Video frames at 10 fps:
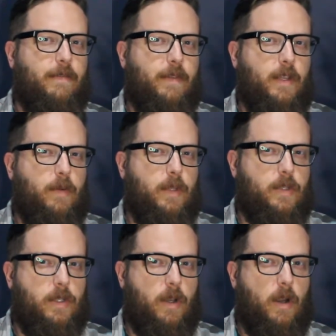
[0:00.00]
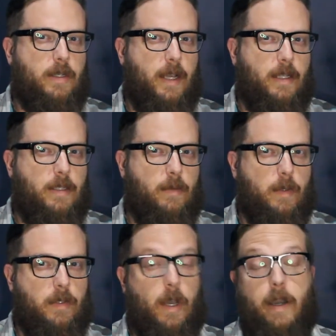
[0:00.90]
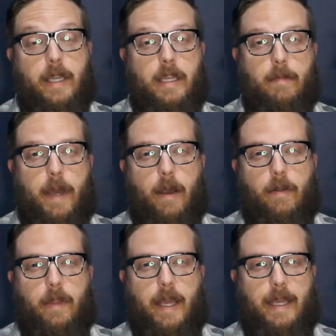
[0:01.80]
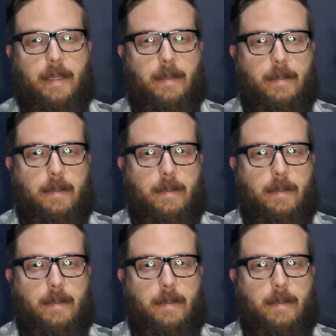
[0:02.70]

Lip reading: a video with the Cigar Titans, and we were talking about like